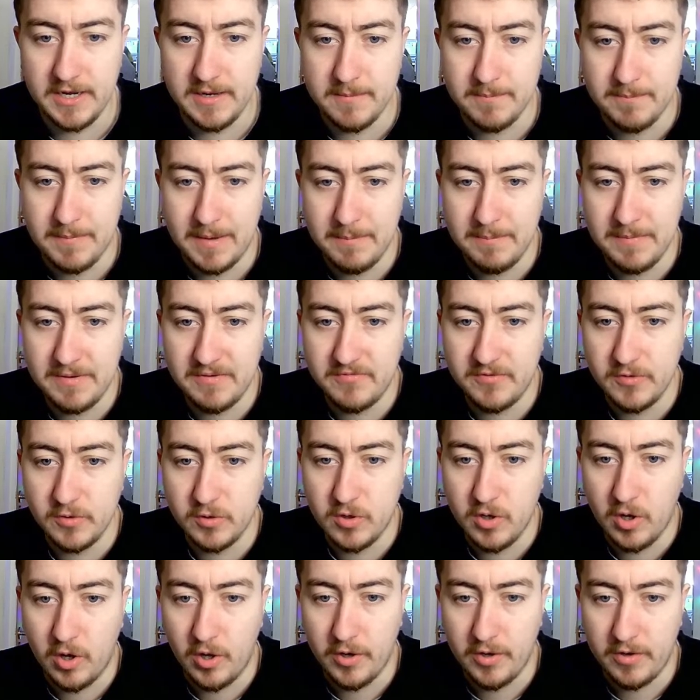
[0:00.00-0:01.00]
My midfield
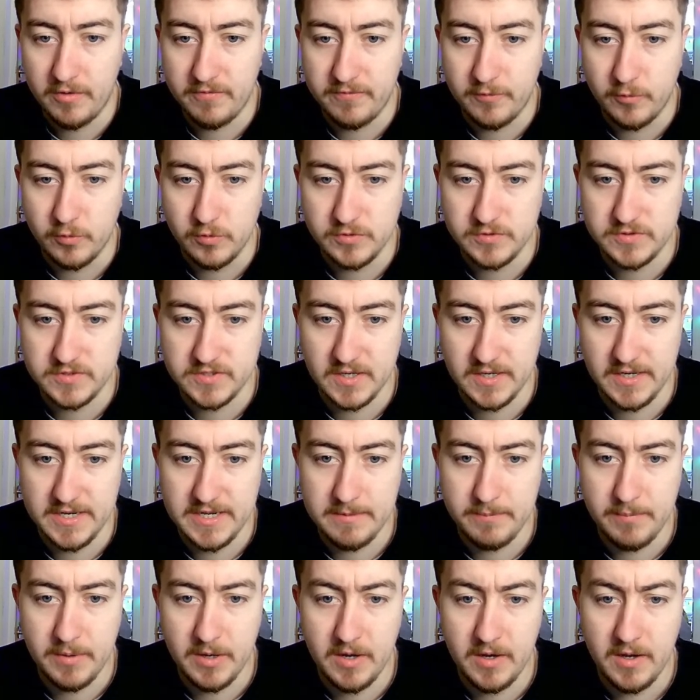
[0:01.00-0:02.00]
can't afford
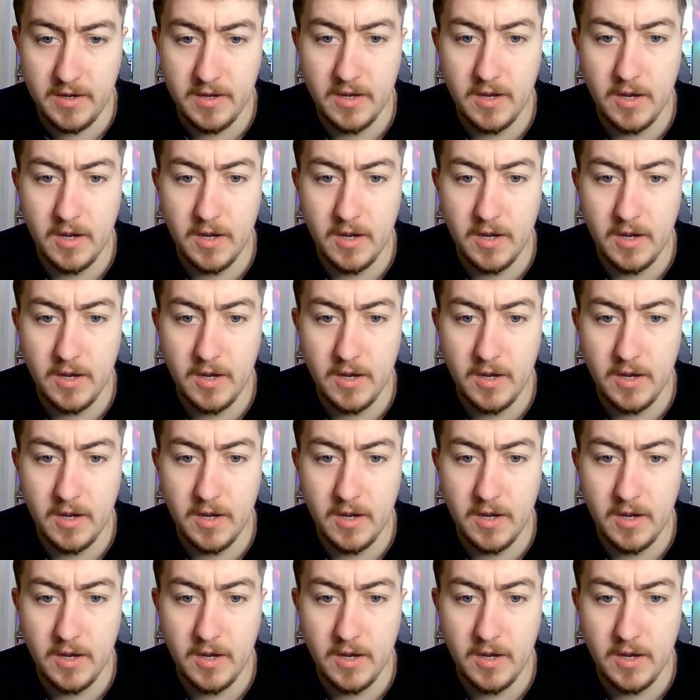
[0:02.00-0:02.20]
Saliba.